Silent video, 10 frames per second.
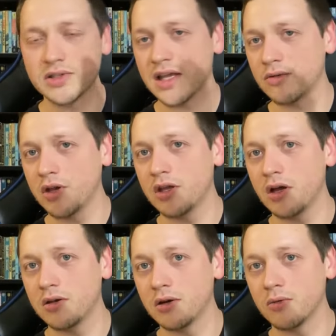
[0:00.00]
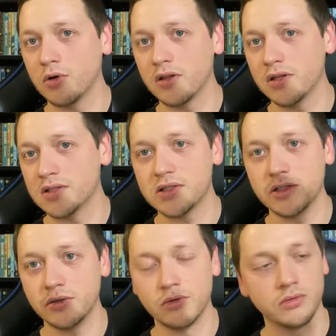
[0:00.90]
a Henry Kuttner one of these
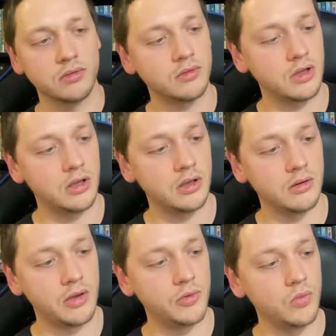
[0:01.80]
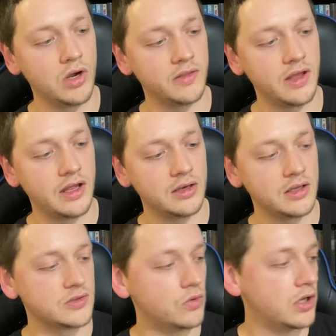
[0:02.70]
too. I would want that
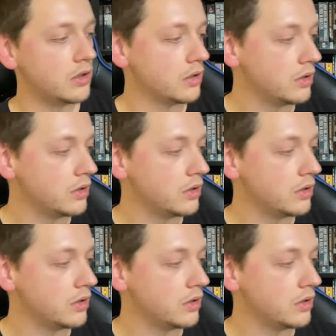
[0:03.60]
as well.